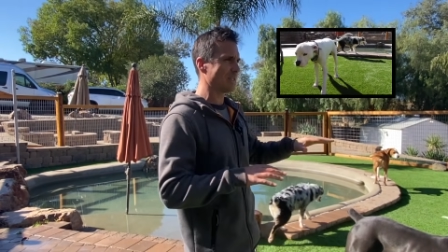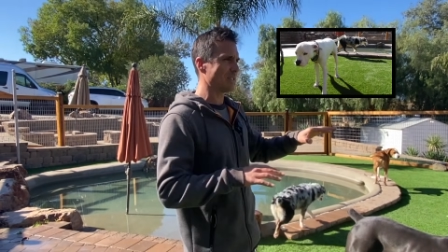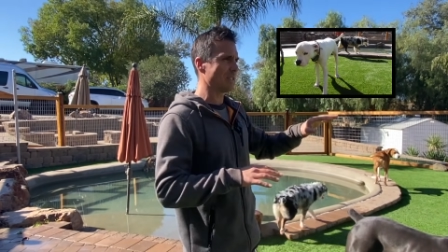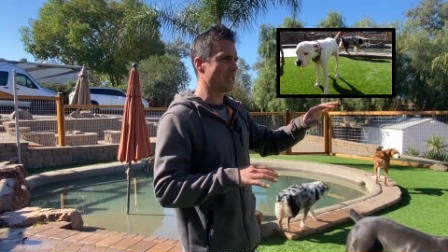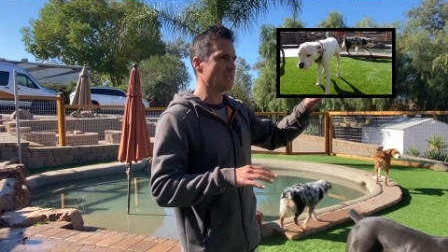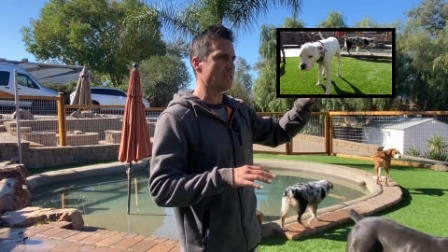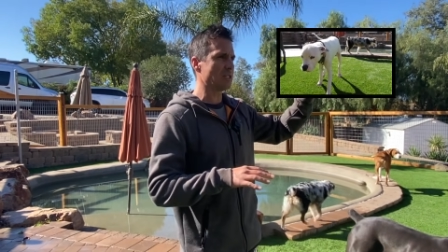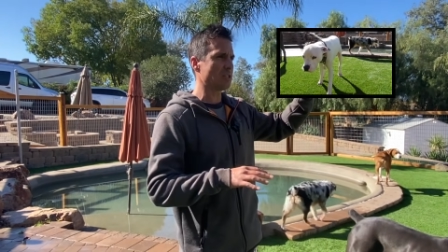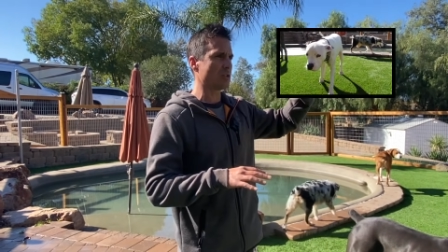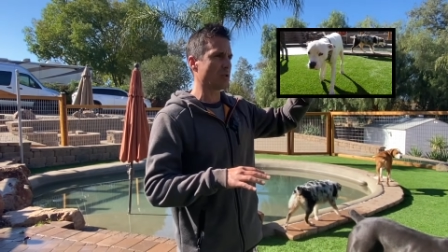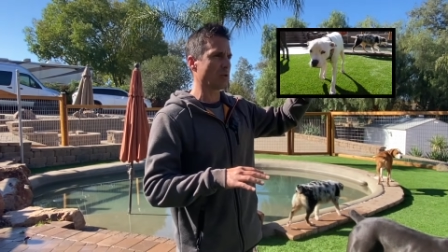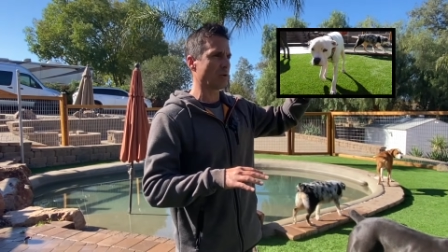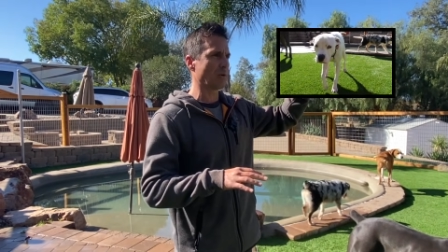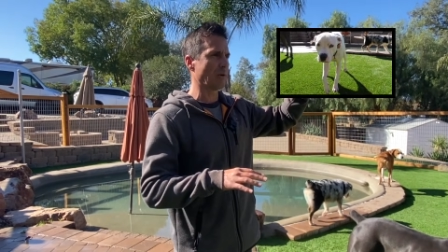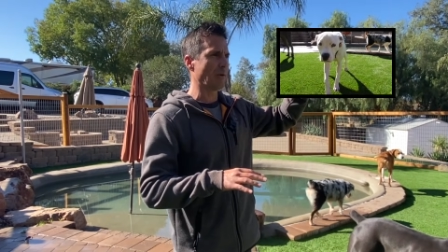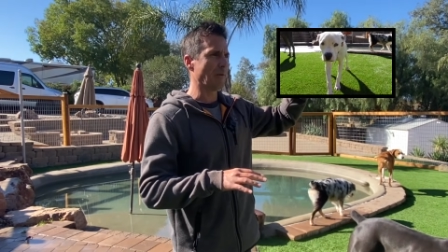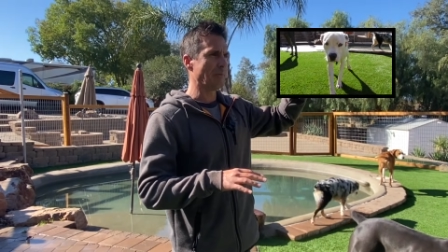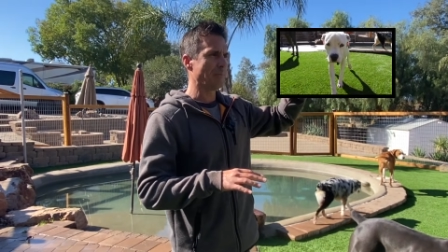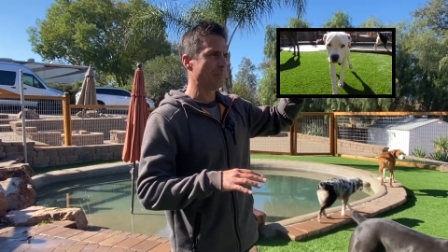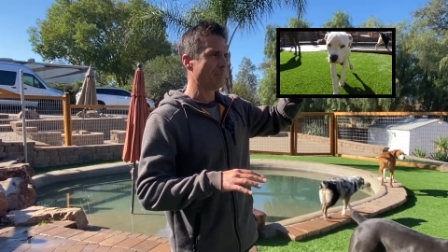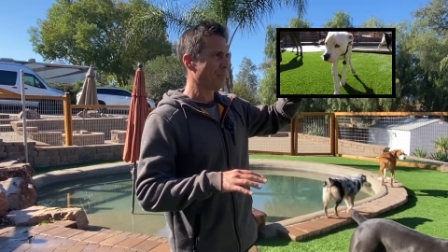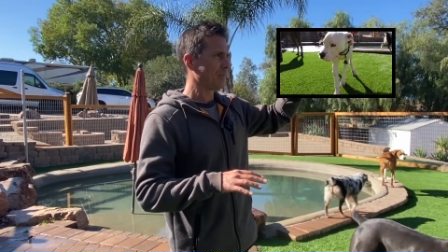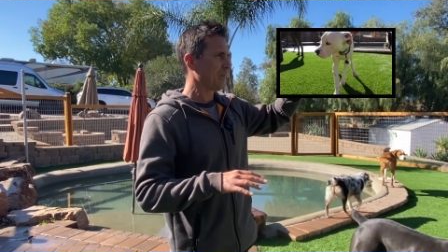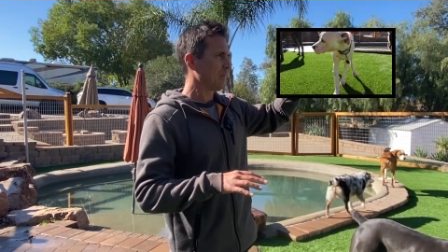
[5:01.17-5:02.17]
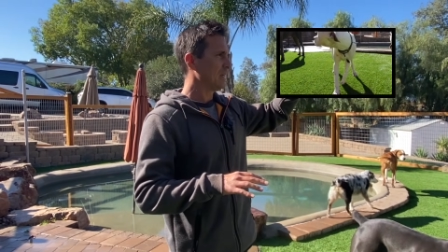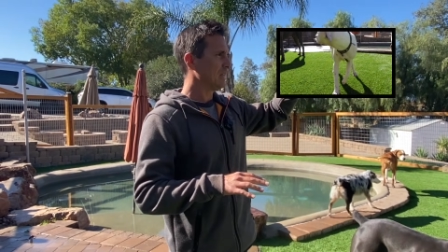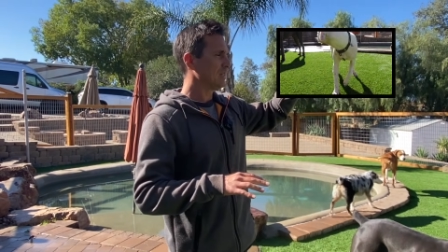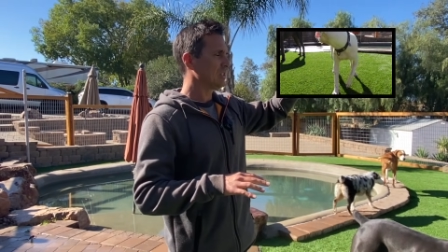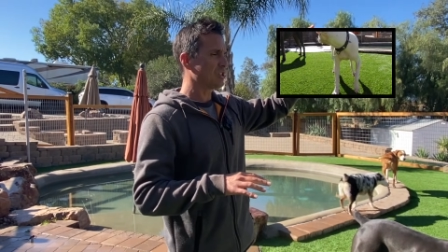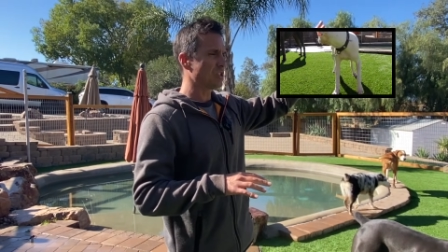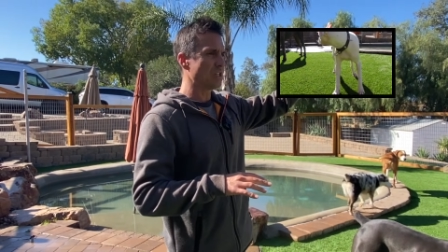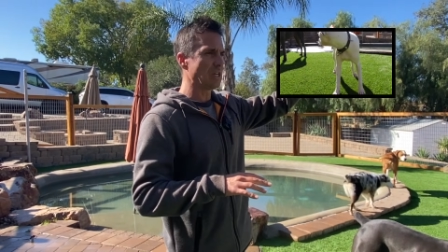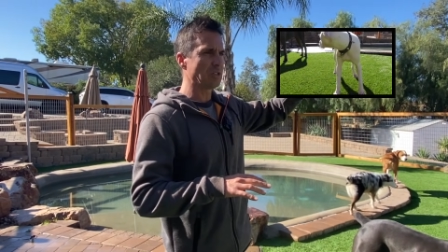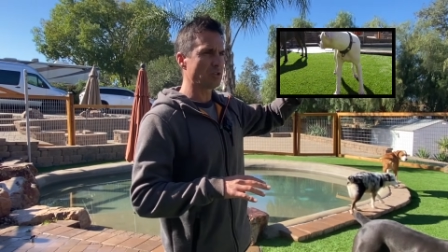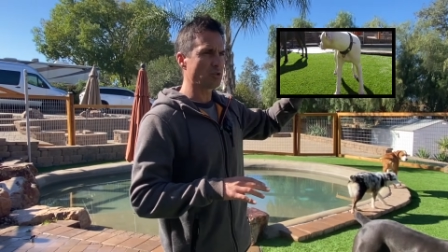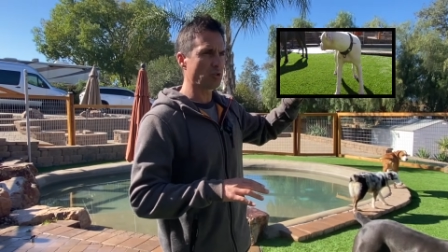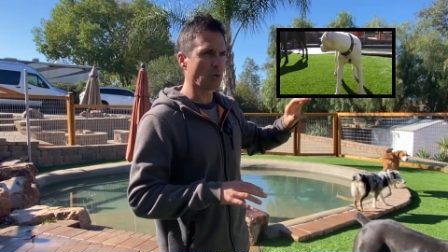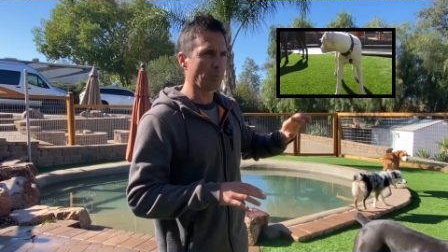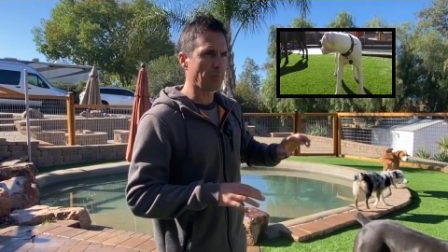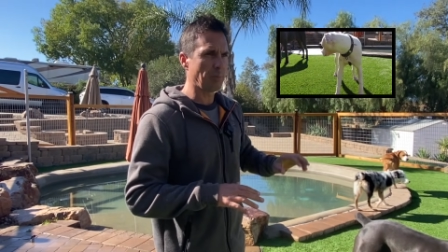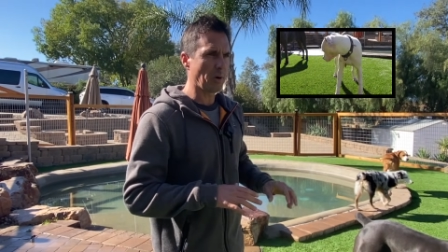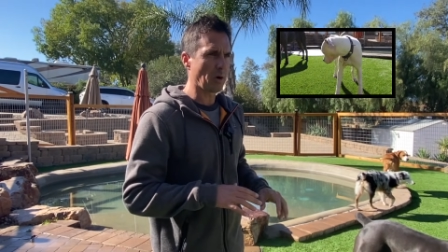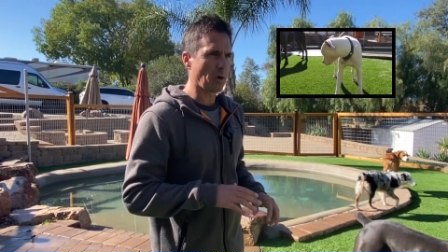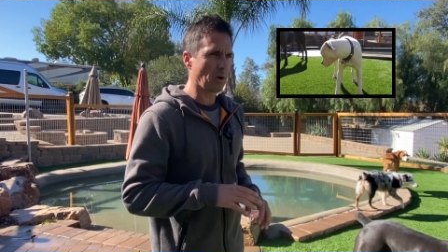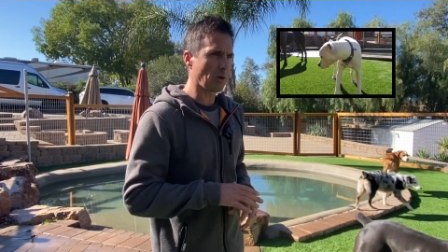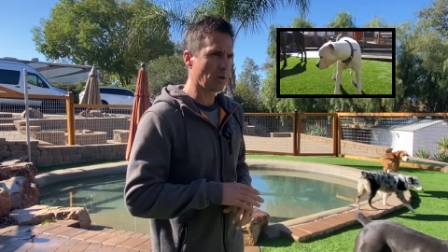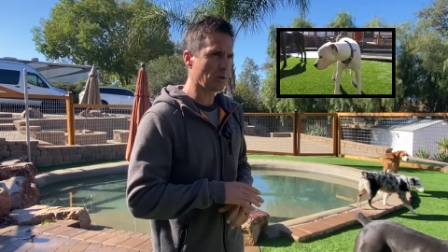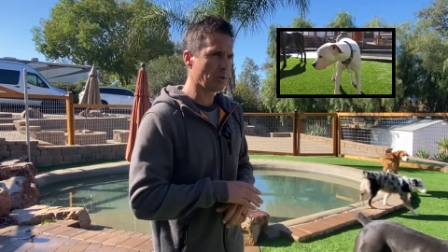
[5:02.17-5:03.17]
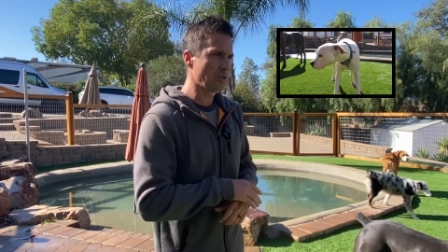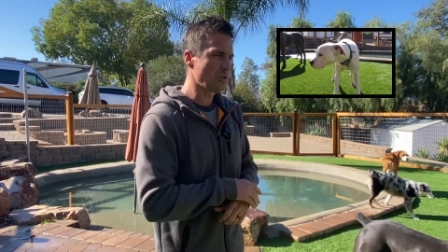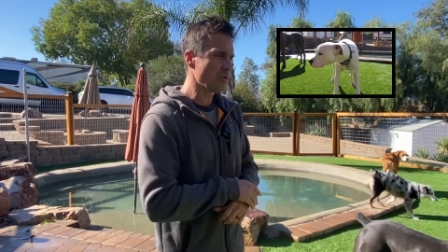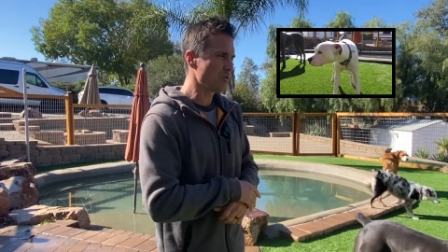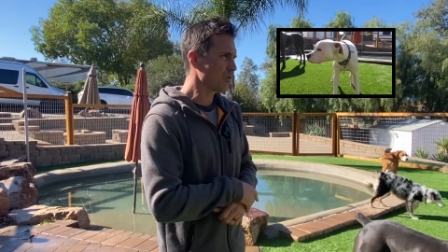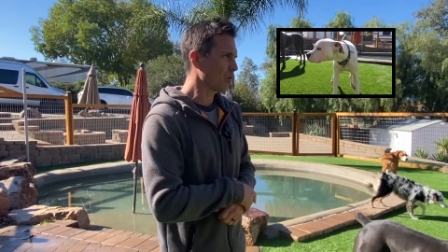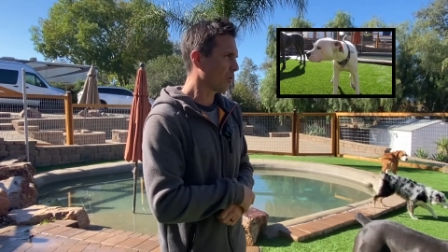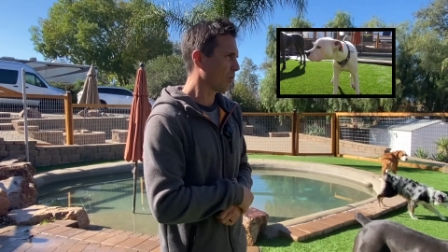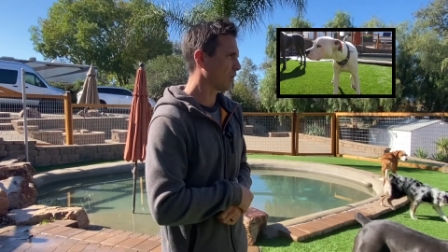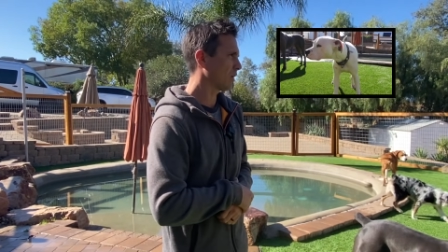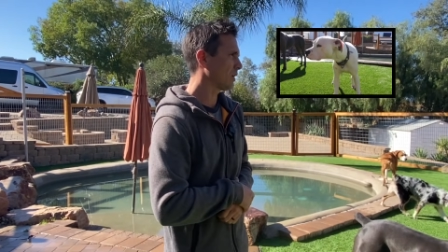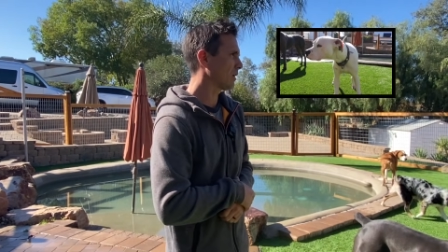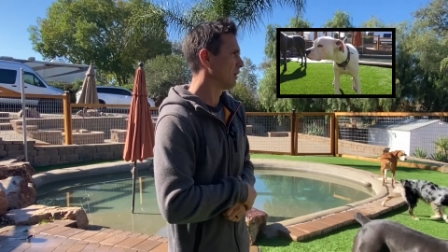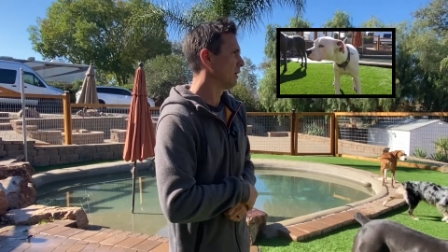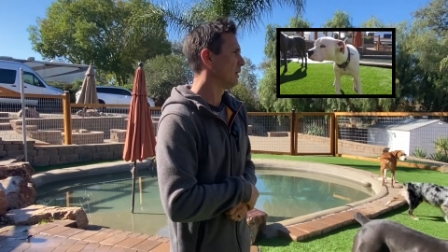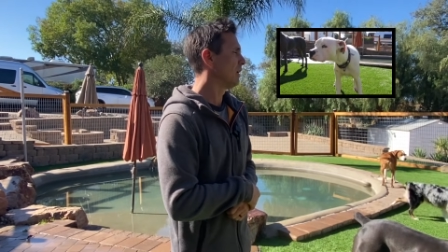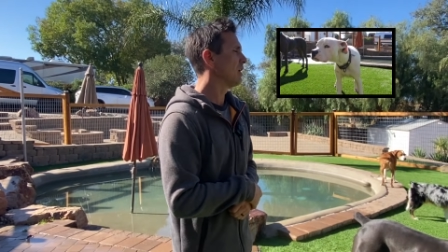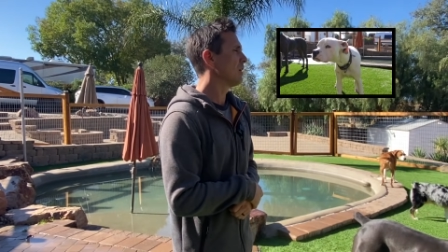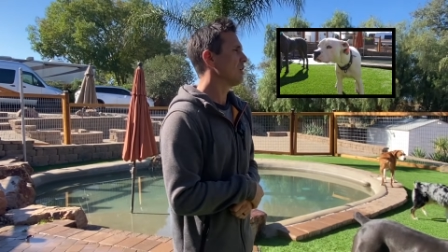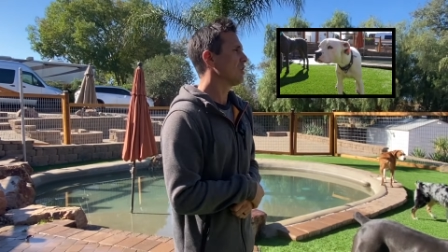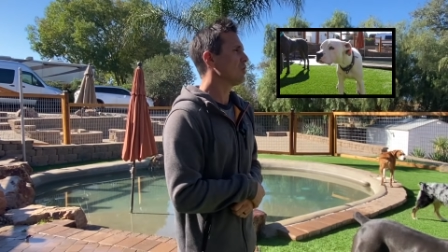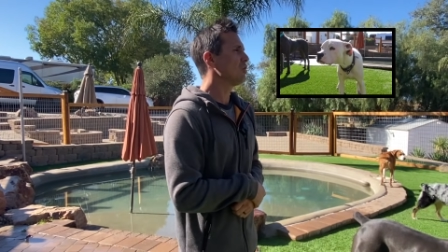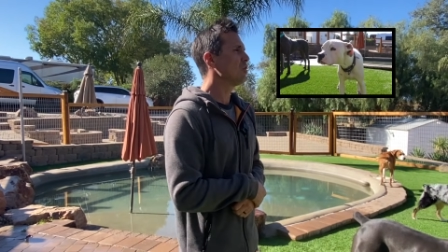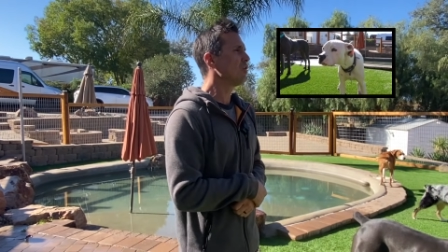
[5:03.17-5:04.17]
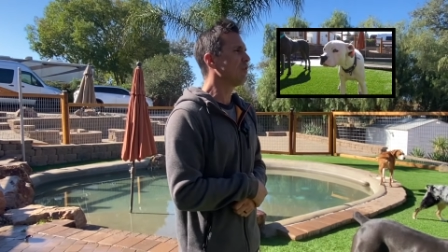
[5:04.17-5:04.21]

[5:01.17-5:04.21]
this or Central Park, New York? You